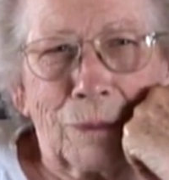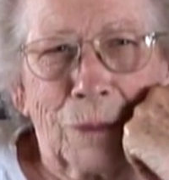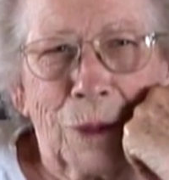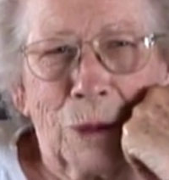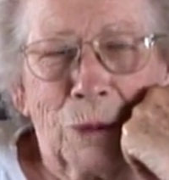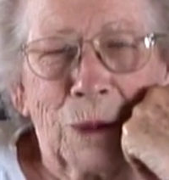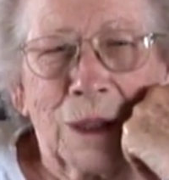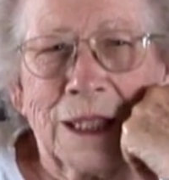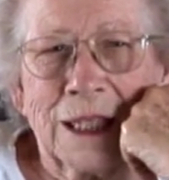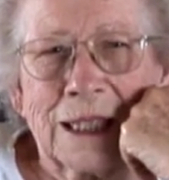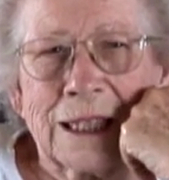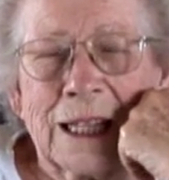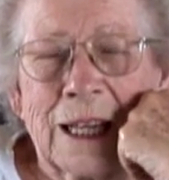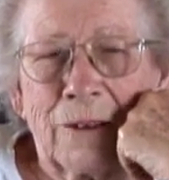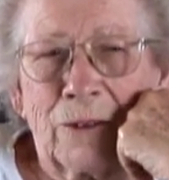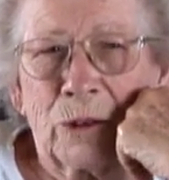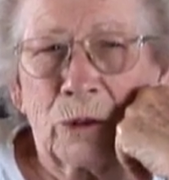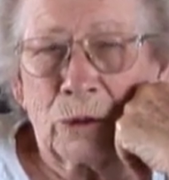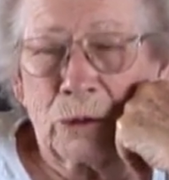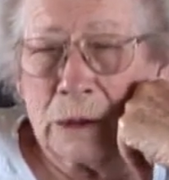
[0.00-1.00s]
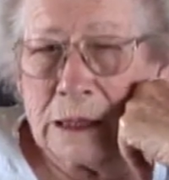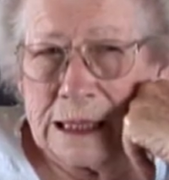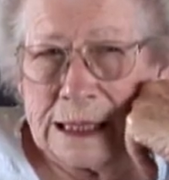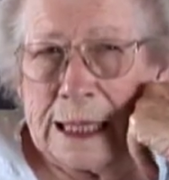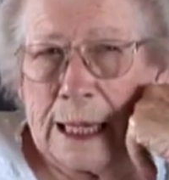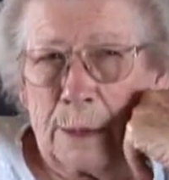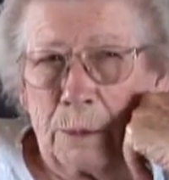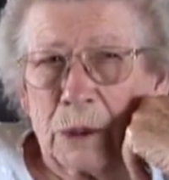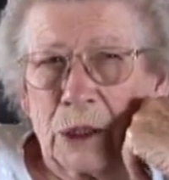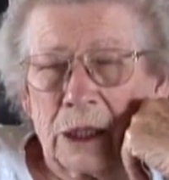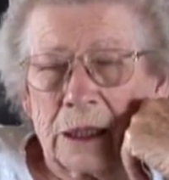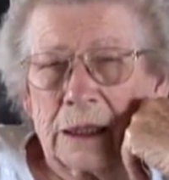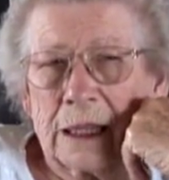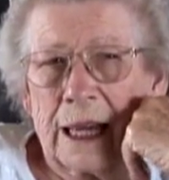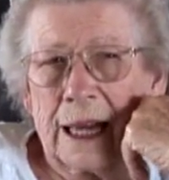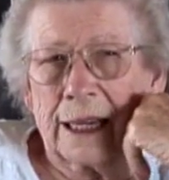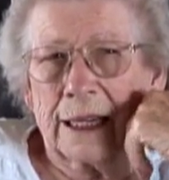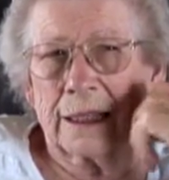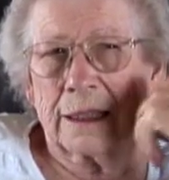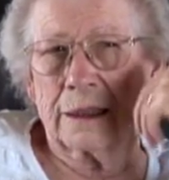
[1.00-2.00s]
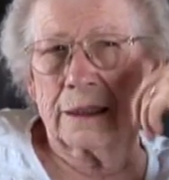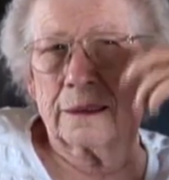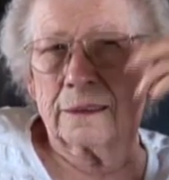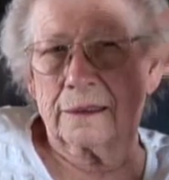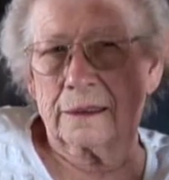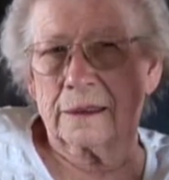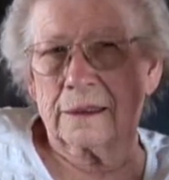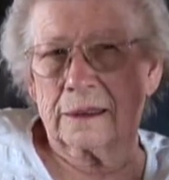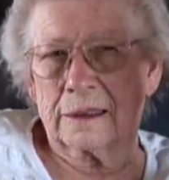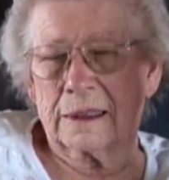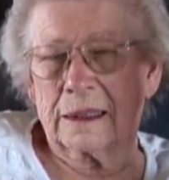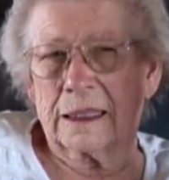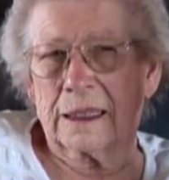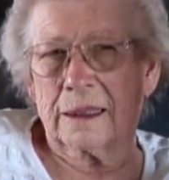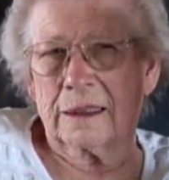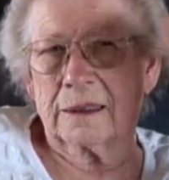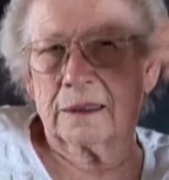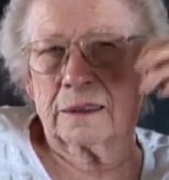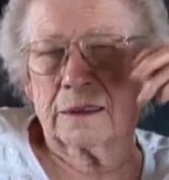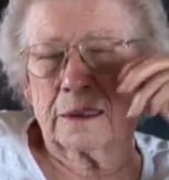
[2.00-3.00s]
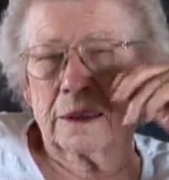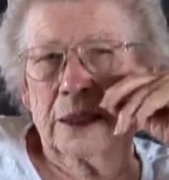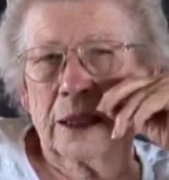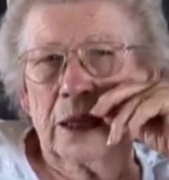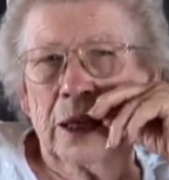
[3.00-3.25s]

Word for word: but we didn't have a reception like uh,